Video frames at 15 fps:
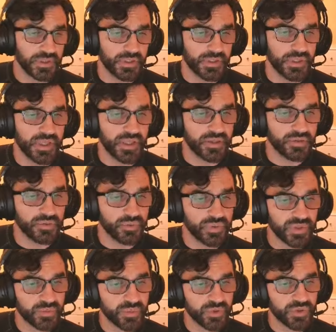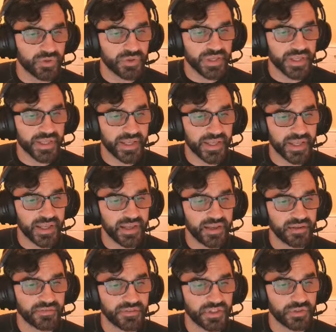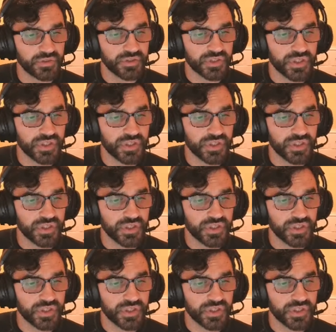and we will have user